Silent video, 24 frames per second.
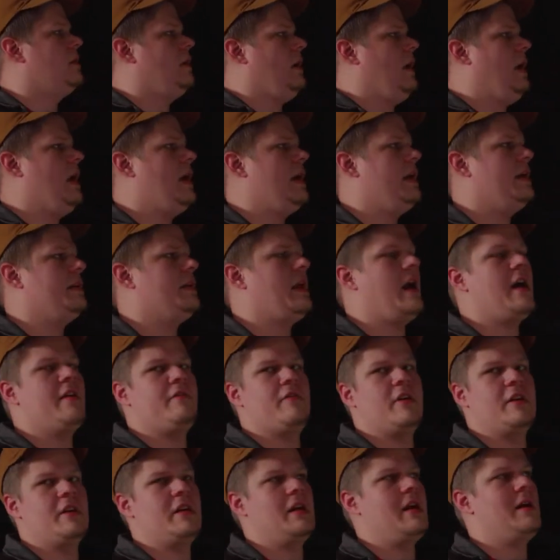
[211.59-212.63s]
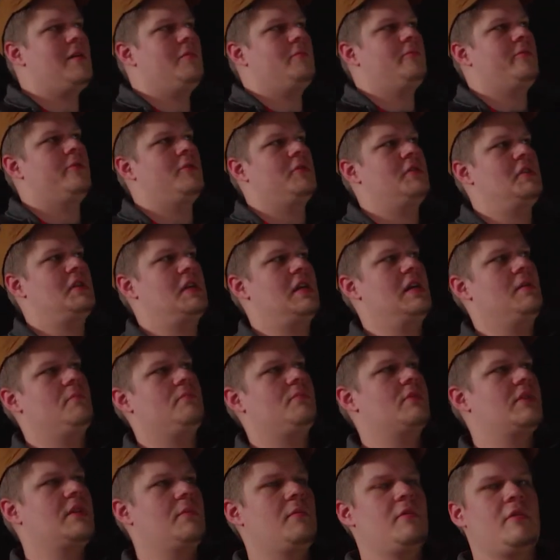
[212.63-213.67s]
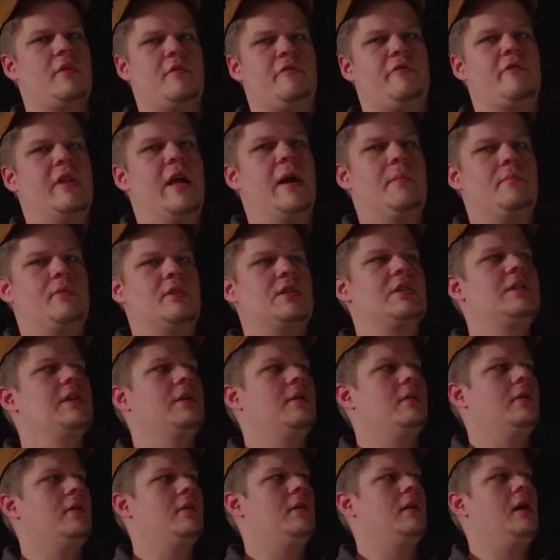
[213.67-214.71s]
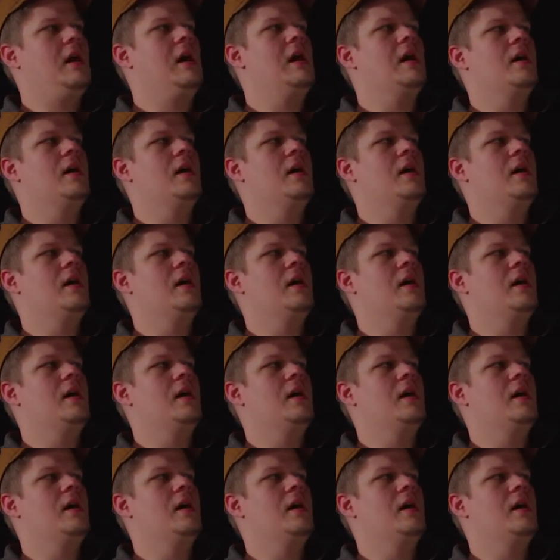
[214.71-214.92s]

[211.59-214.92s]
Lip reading: And I find it helpful to keep some of the flap still